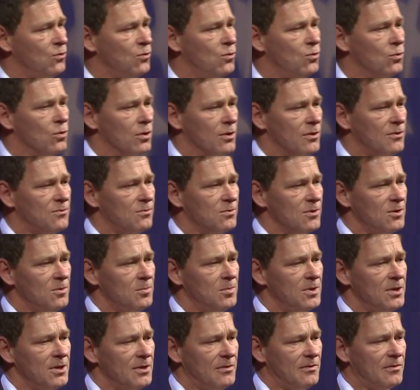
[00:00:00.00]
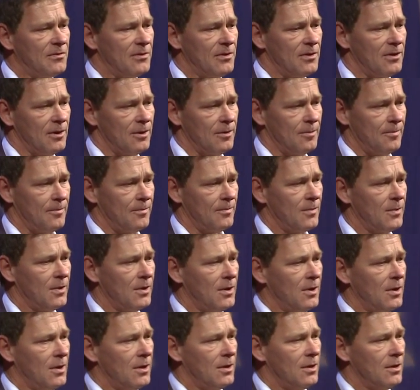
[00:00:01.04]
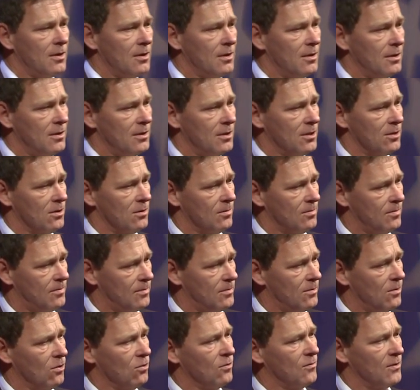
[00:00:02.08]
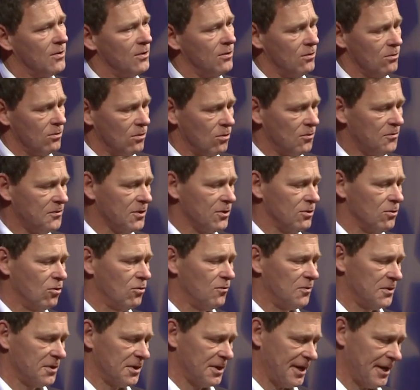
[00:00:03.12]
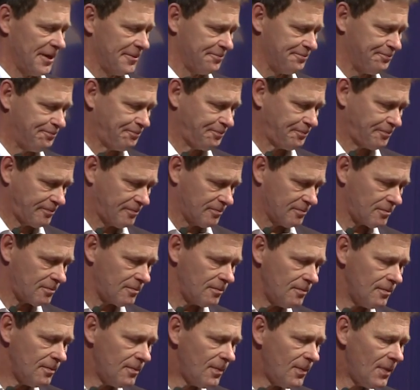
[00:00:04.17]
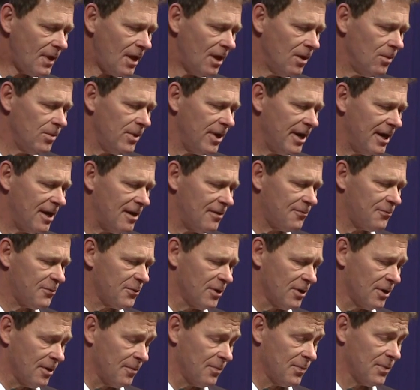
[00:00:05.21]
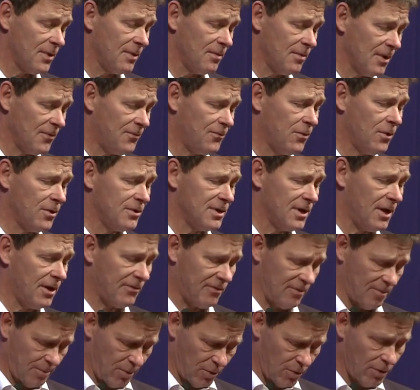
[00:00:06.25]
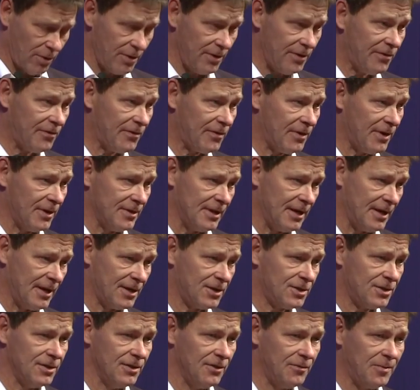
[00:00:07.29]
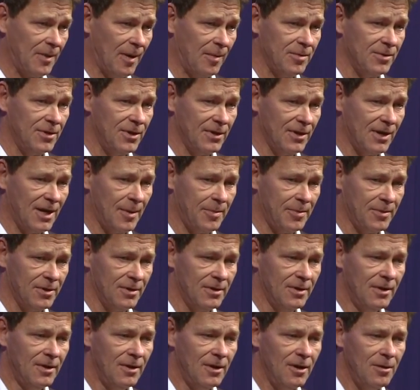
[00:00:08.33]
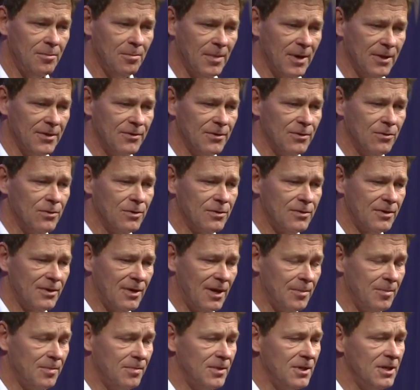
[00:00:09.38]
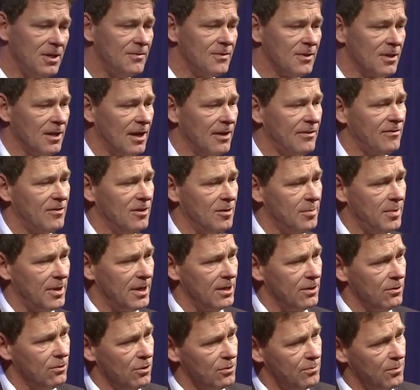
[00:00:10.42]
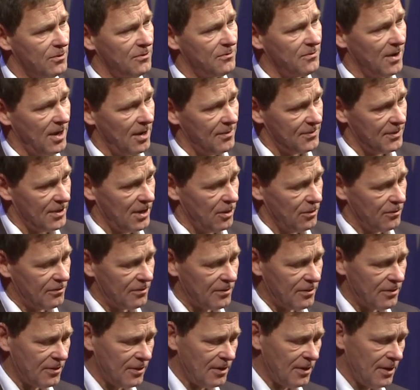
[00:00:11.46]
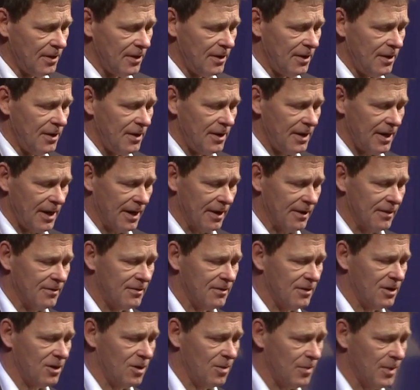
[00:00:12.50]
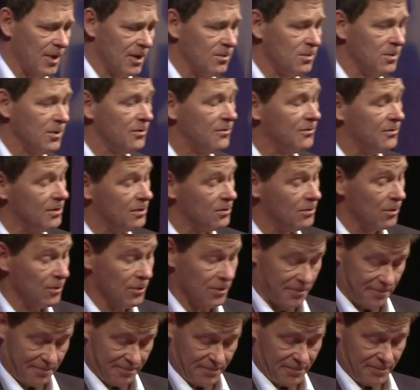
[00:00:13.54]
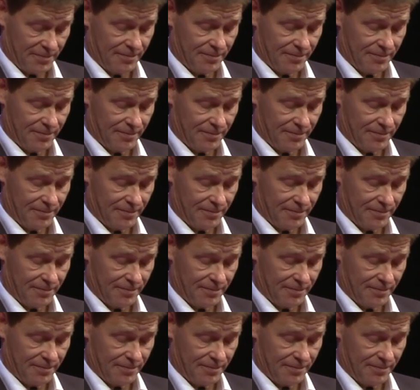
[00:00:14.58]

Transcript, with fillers: two or three weeks, um, you know, over and over and over again. We have, um, we have 4,000 employees, and that actually is probably a couple month old. I believe the last number I heard was 5,000, and, um, and we are still growing.